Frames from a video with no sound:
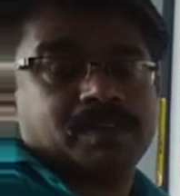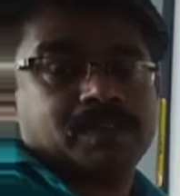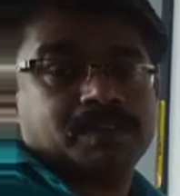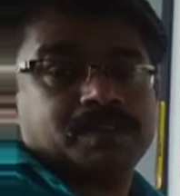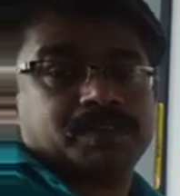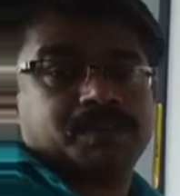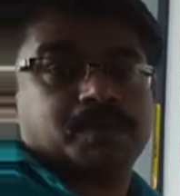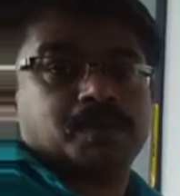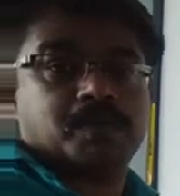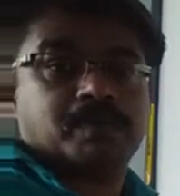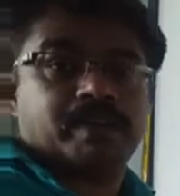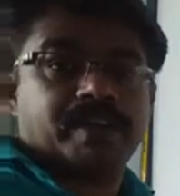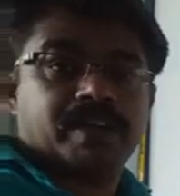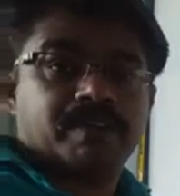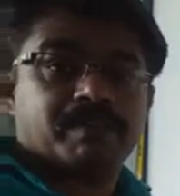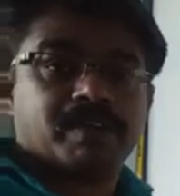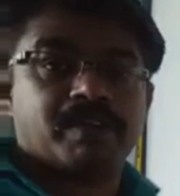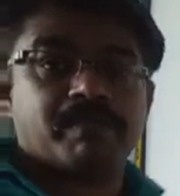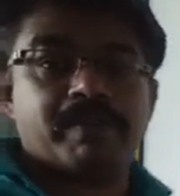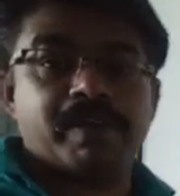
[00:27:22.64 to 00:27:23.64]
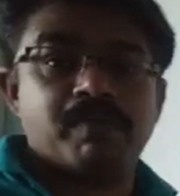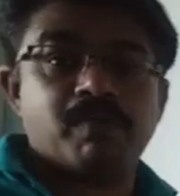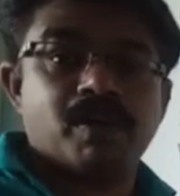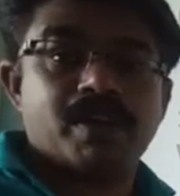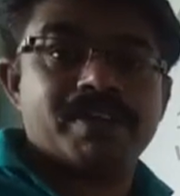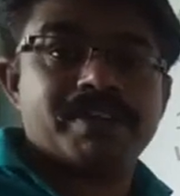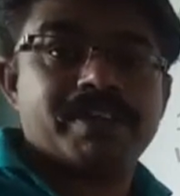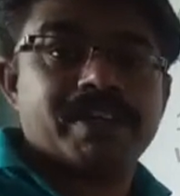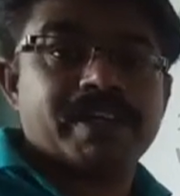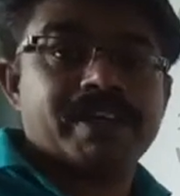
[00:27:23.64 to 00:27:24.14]
So whenever we
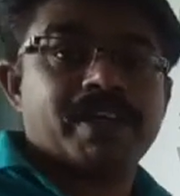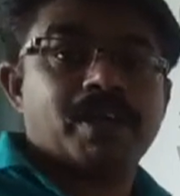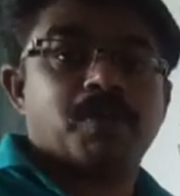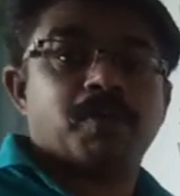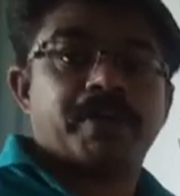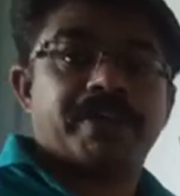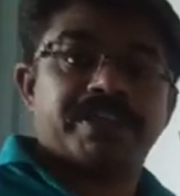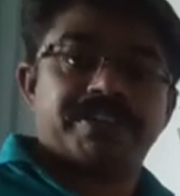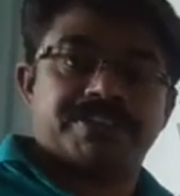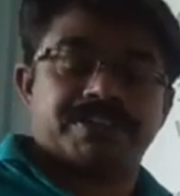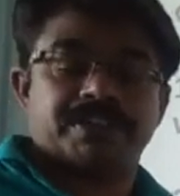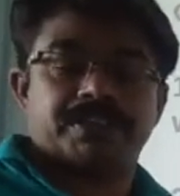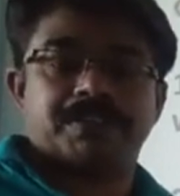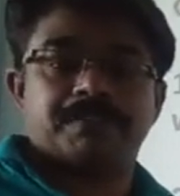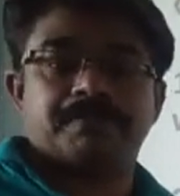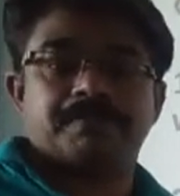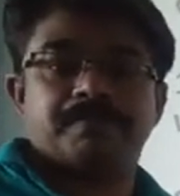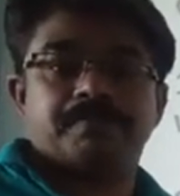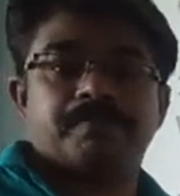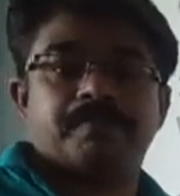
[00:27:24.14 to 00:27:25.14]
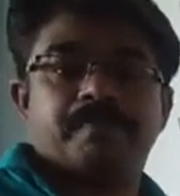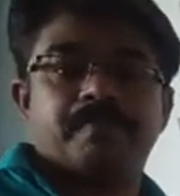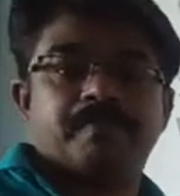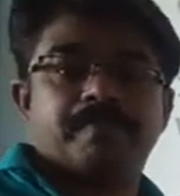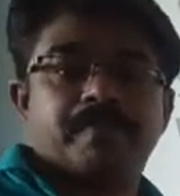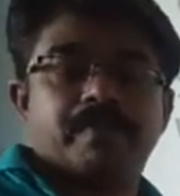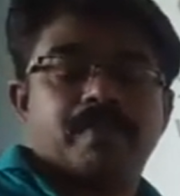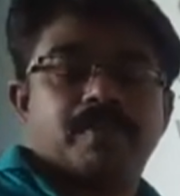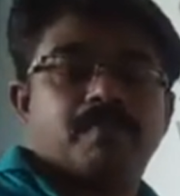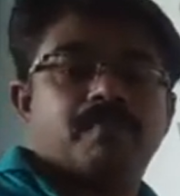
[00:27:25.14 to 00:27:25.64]
want to take a quotation,
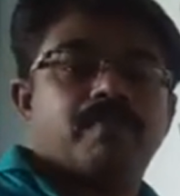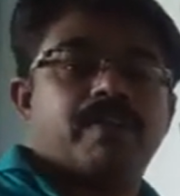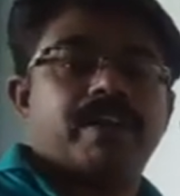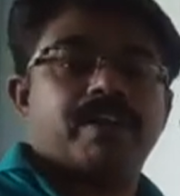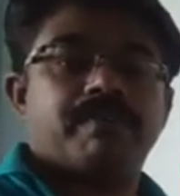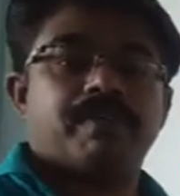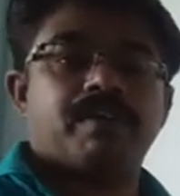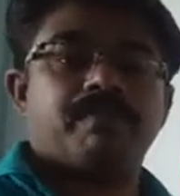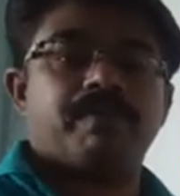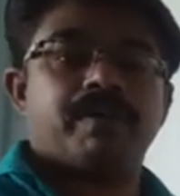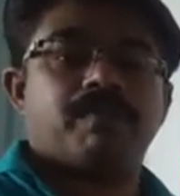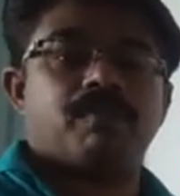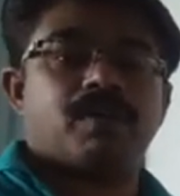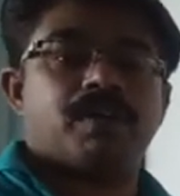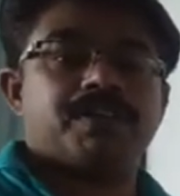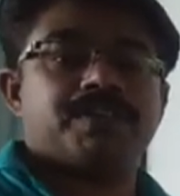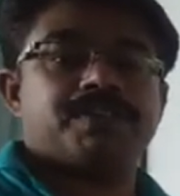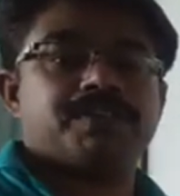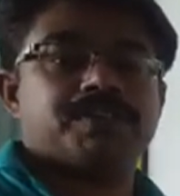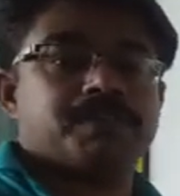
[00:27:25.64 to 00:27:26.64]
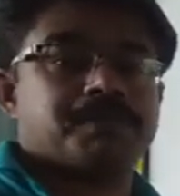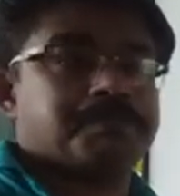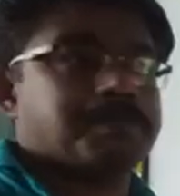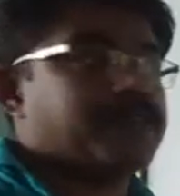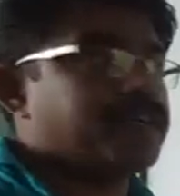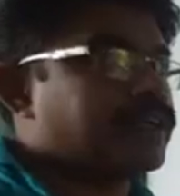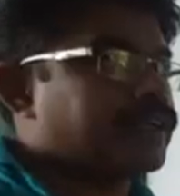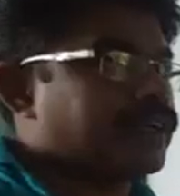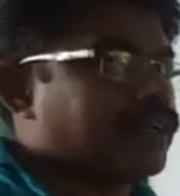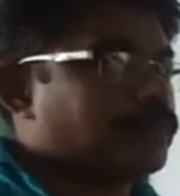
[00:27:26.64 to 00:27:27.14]
whenever we want to
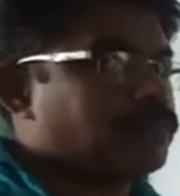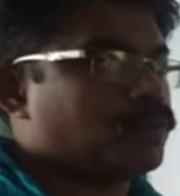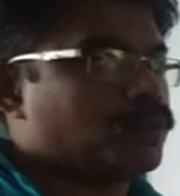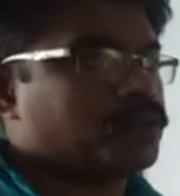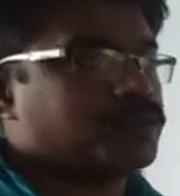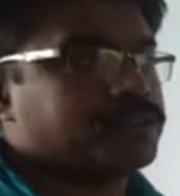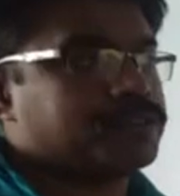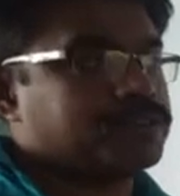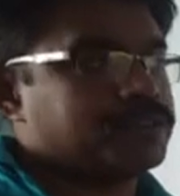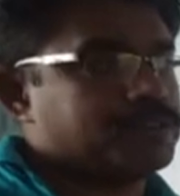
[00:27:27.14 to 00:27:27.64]
speak about